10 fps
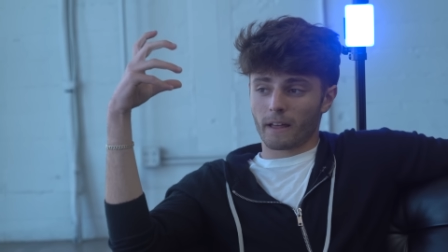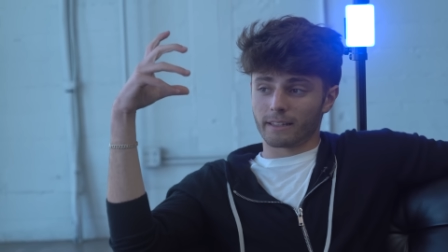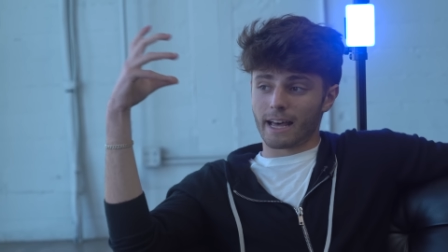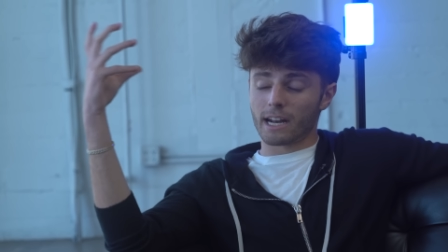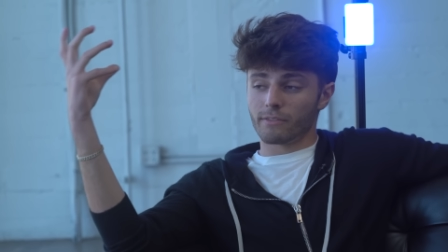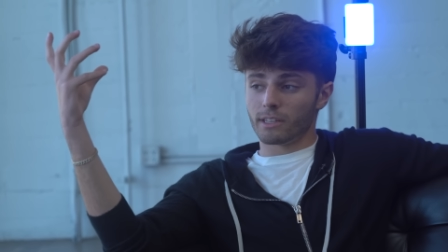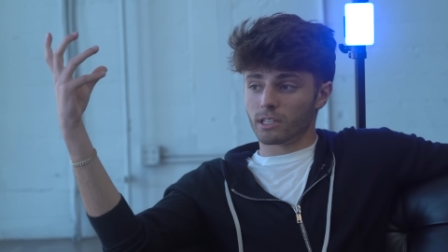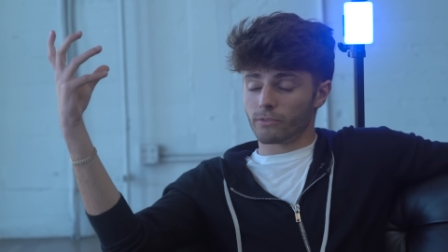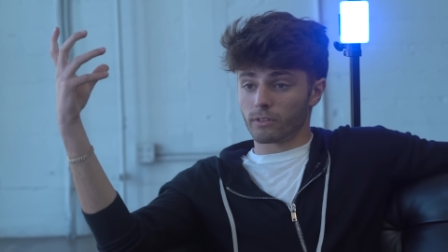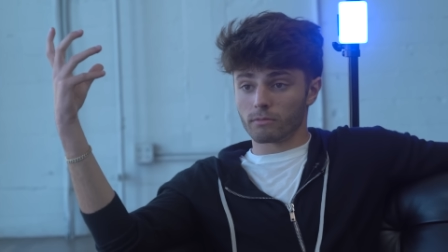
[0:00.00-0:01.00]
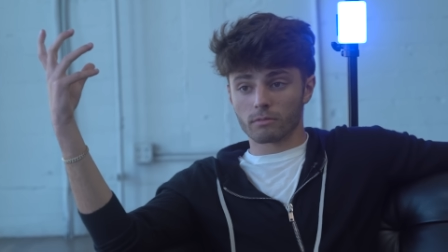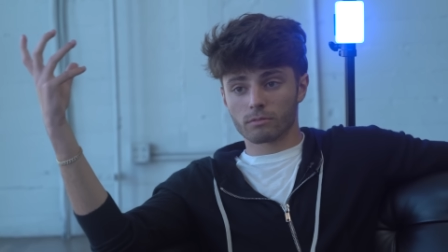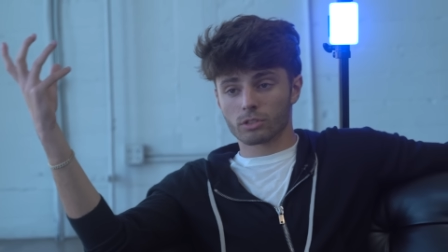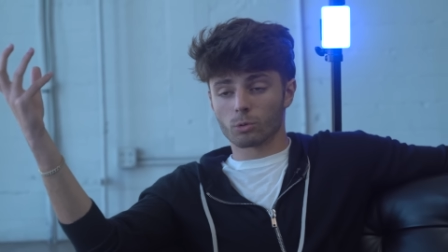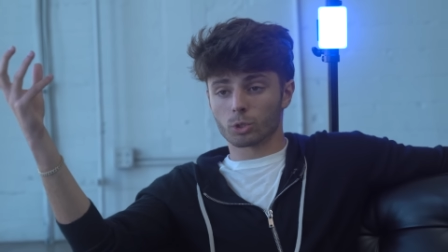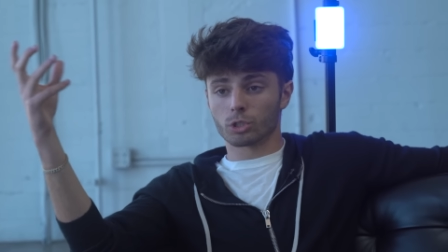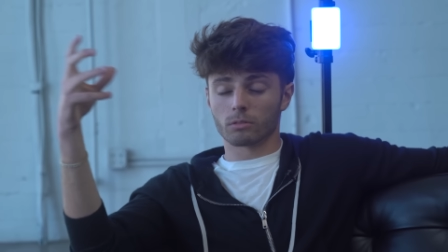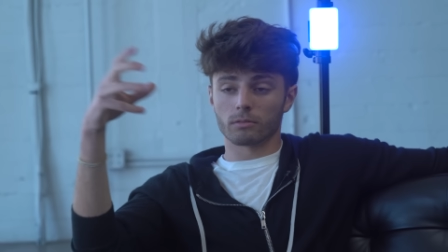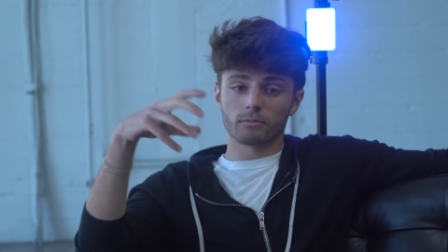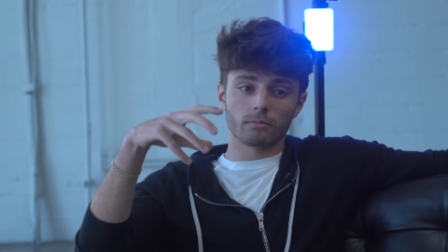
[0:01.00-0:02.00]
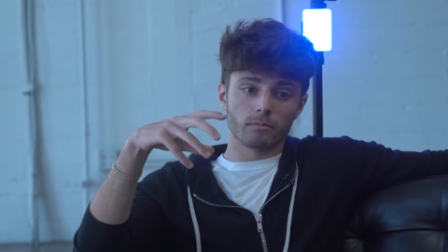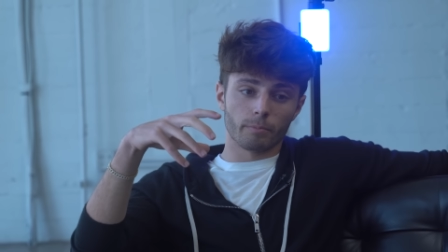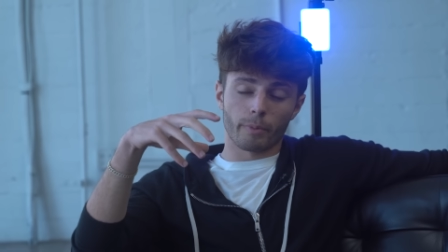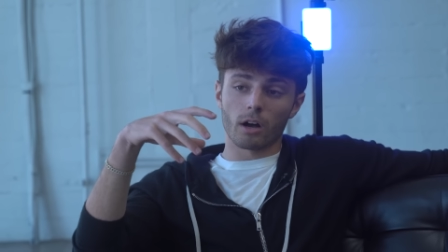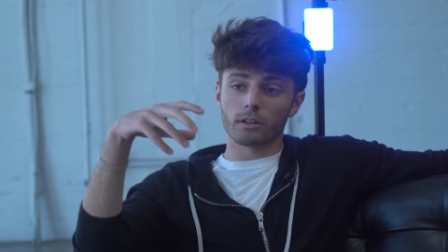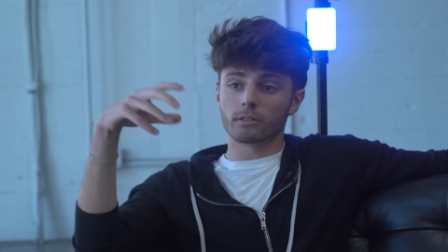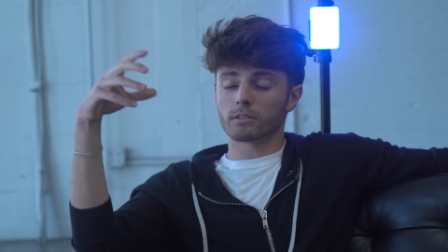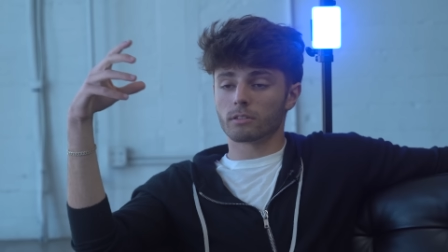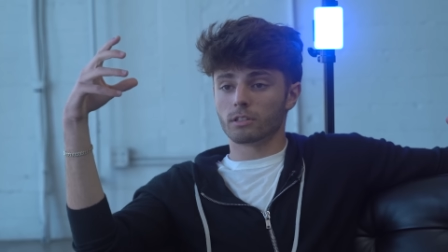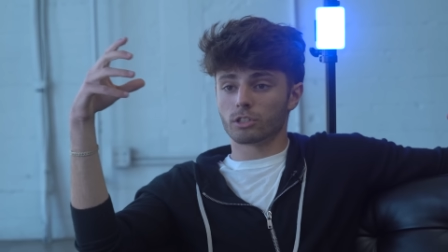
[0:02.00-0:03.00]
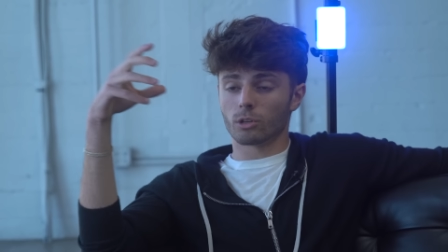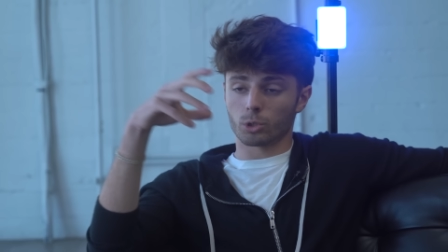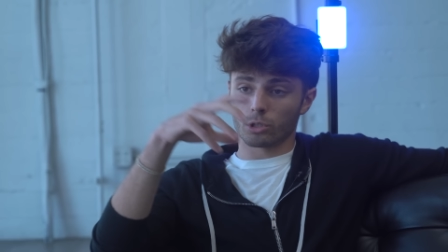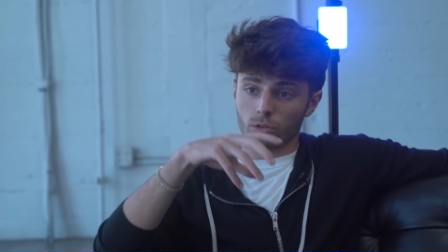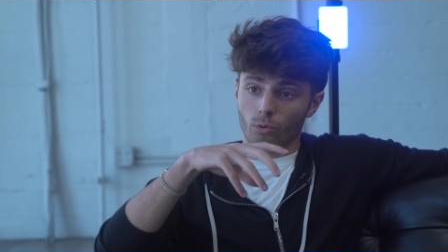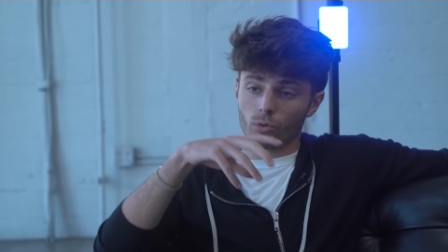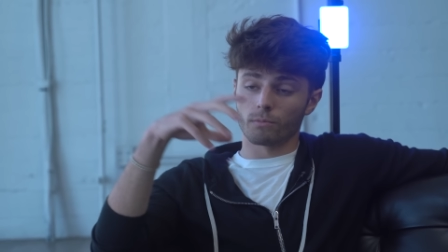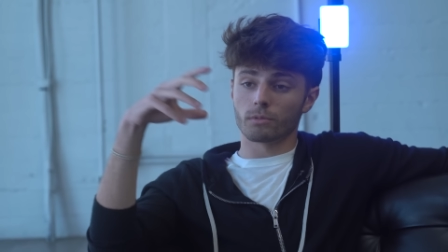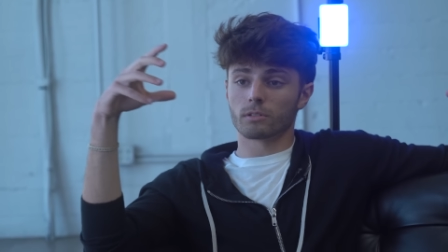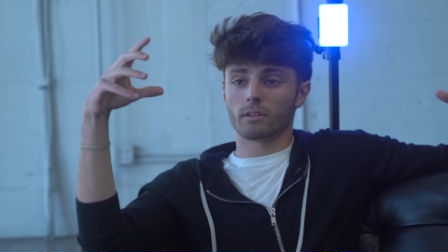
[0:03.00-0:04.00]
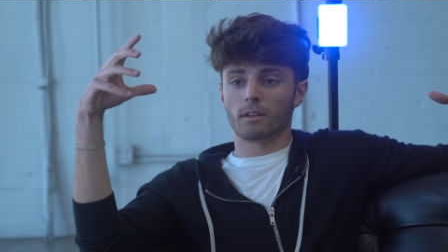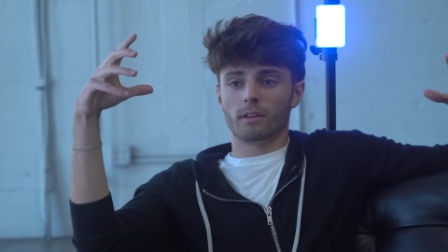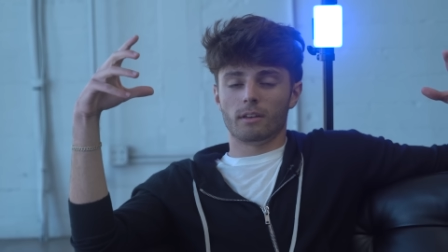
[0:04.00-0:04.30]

a lot of these different social bonds these social norms